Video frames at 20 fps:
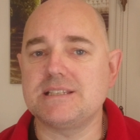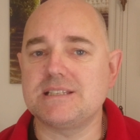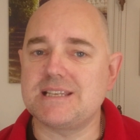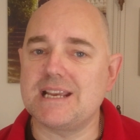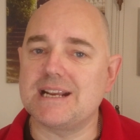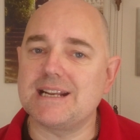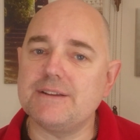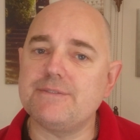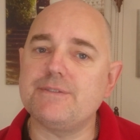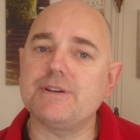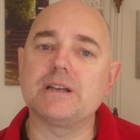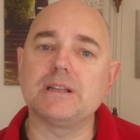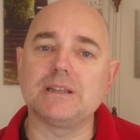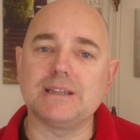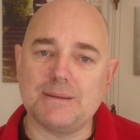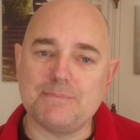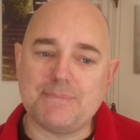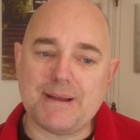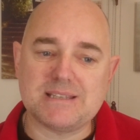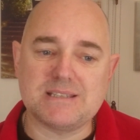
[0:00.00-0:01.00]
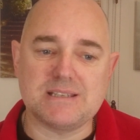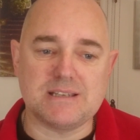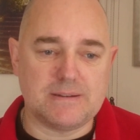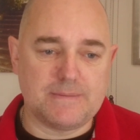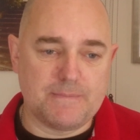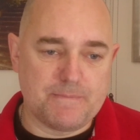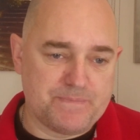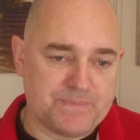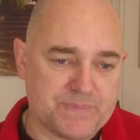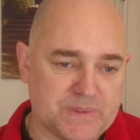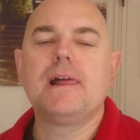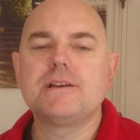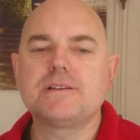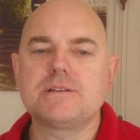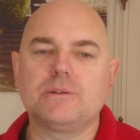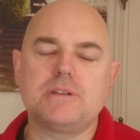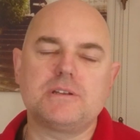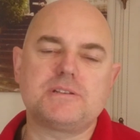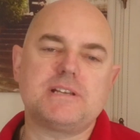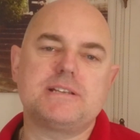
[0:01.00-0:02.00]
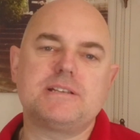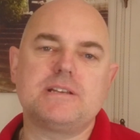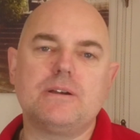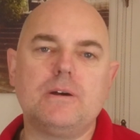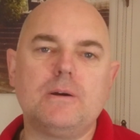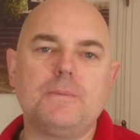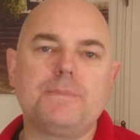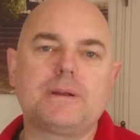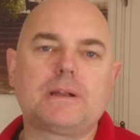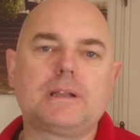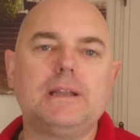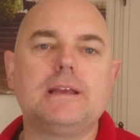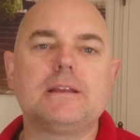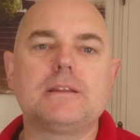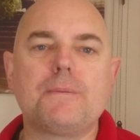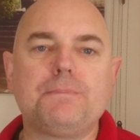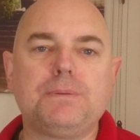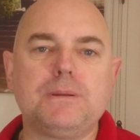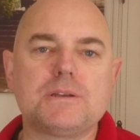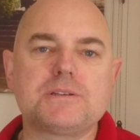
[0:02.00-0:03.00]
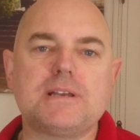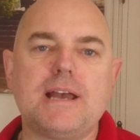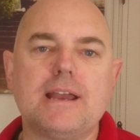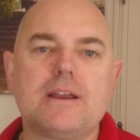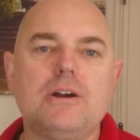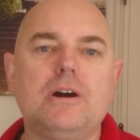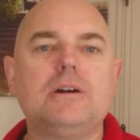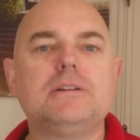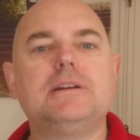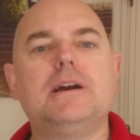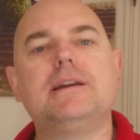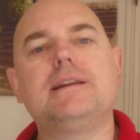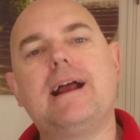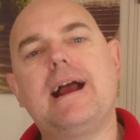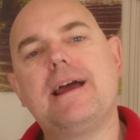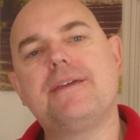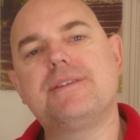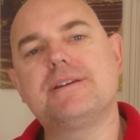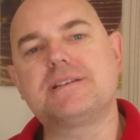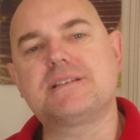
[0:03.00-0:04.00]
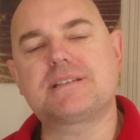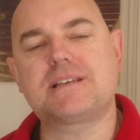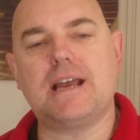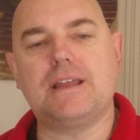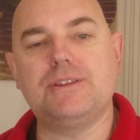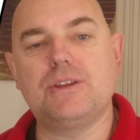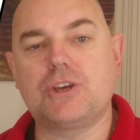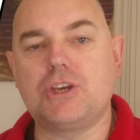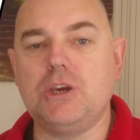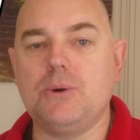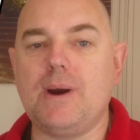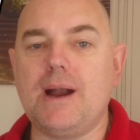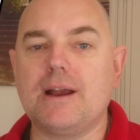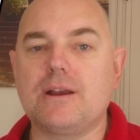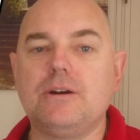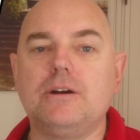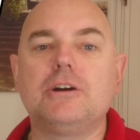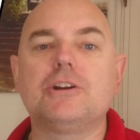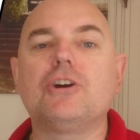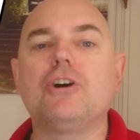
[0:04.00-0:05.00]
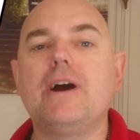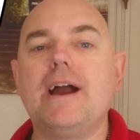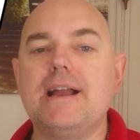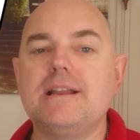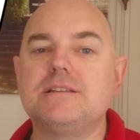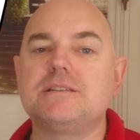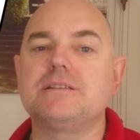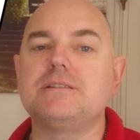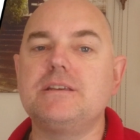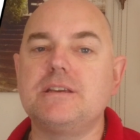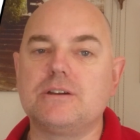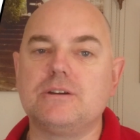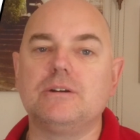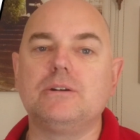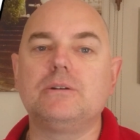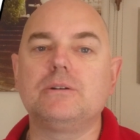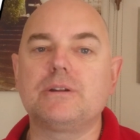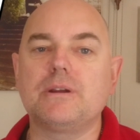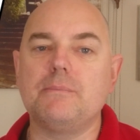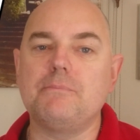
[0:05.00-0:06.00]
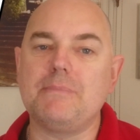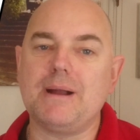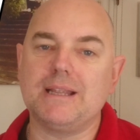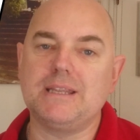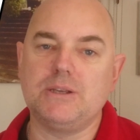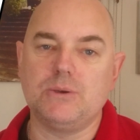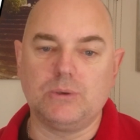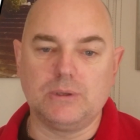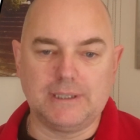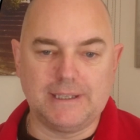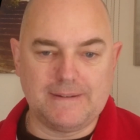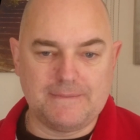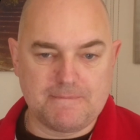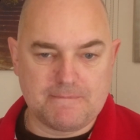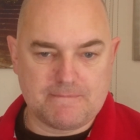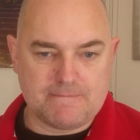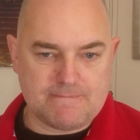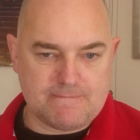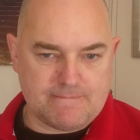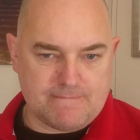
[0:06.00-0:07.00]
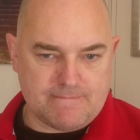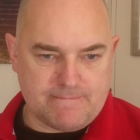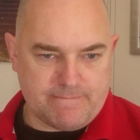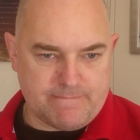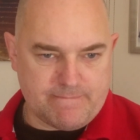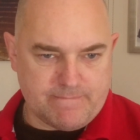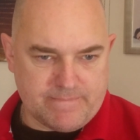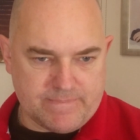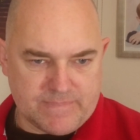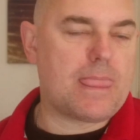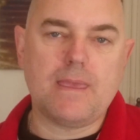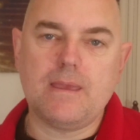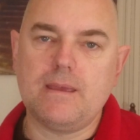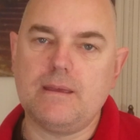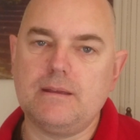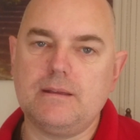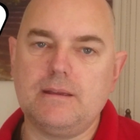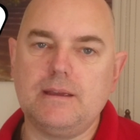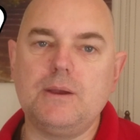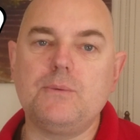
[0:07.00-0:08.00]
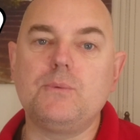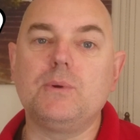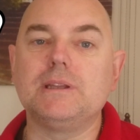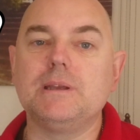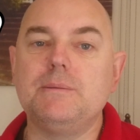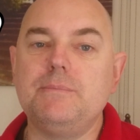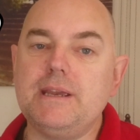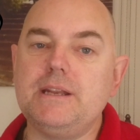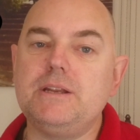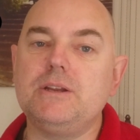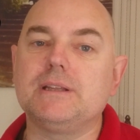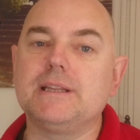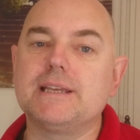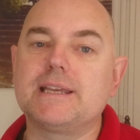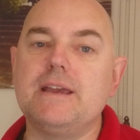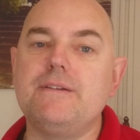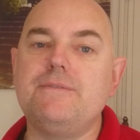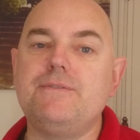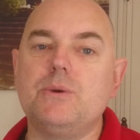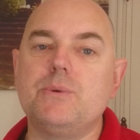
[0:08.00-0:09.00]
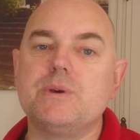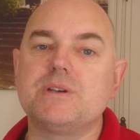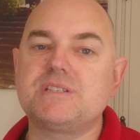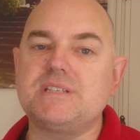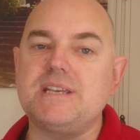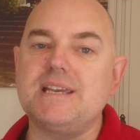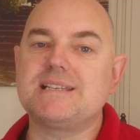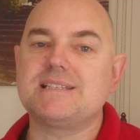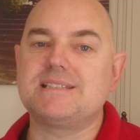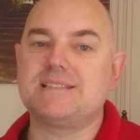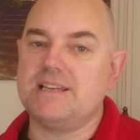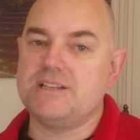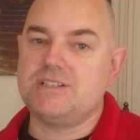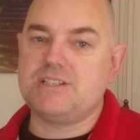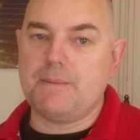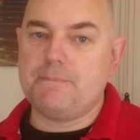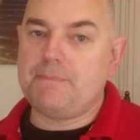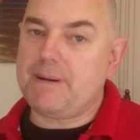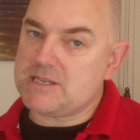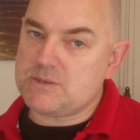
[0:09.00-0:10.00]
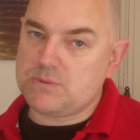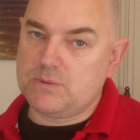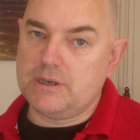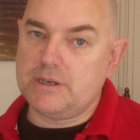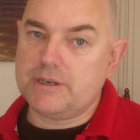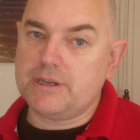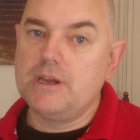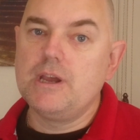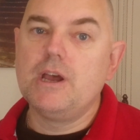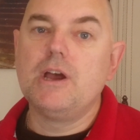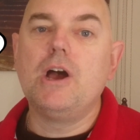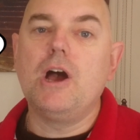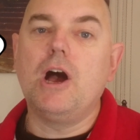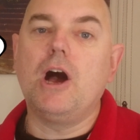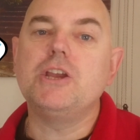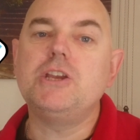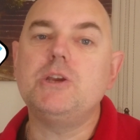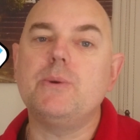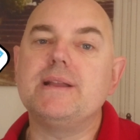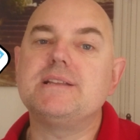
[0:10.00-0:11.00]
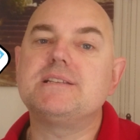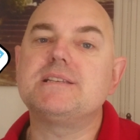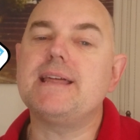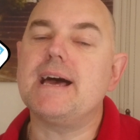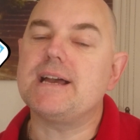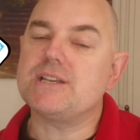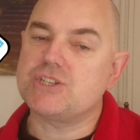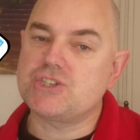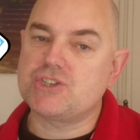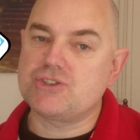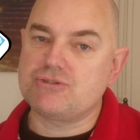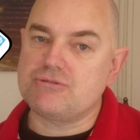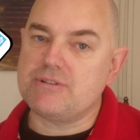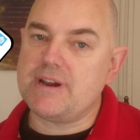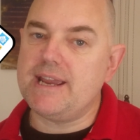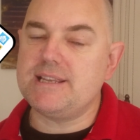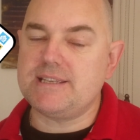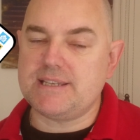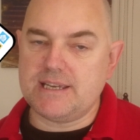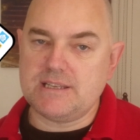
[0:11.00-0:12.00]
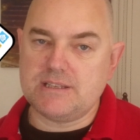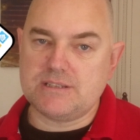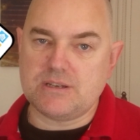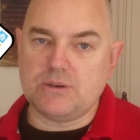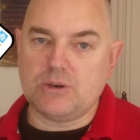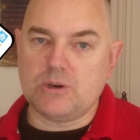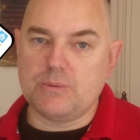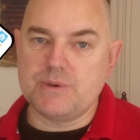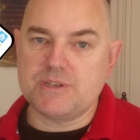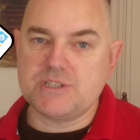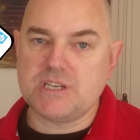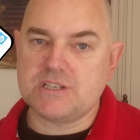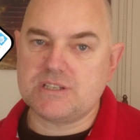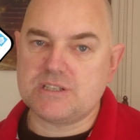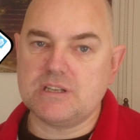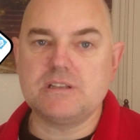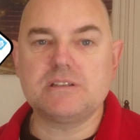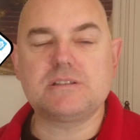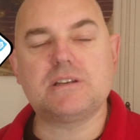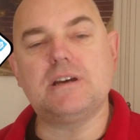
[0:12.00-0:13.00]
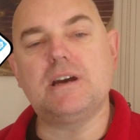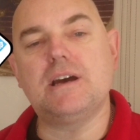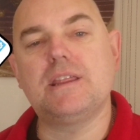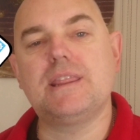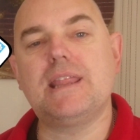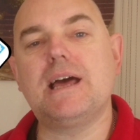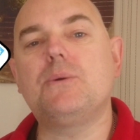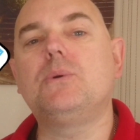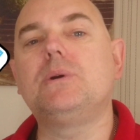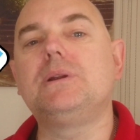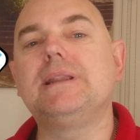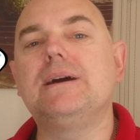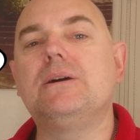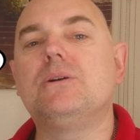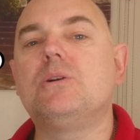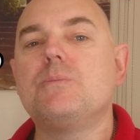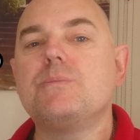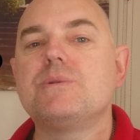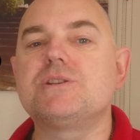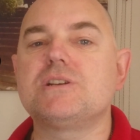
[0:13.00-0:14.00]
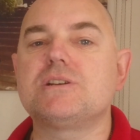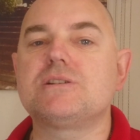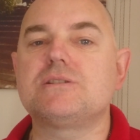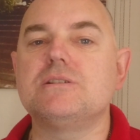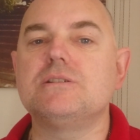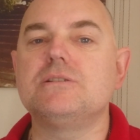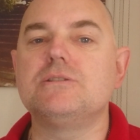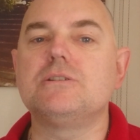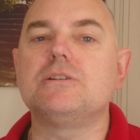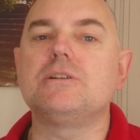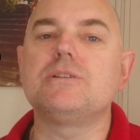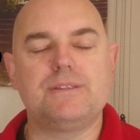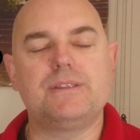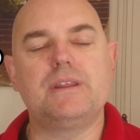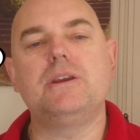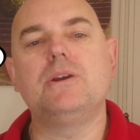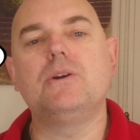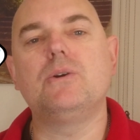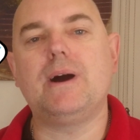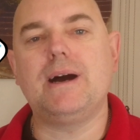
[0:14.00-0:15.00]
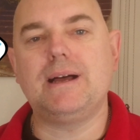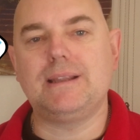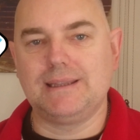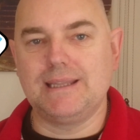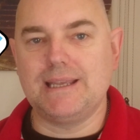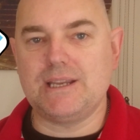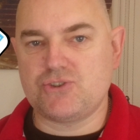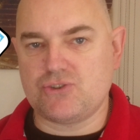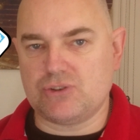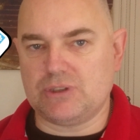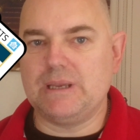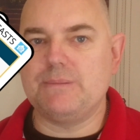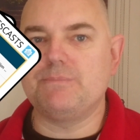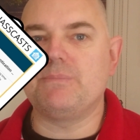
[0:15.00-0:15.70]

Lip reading: significantly better. So to set it up, click the plus icon and either scan the QR code or enter the code manually. It will immediately give you a 6-digit password. You enter that straight into Home Assistant, and that will let Home Assistant know that you are literally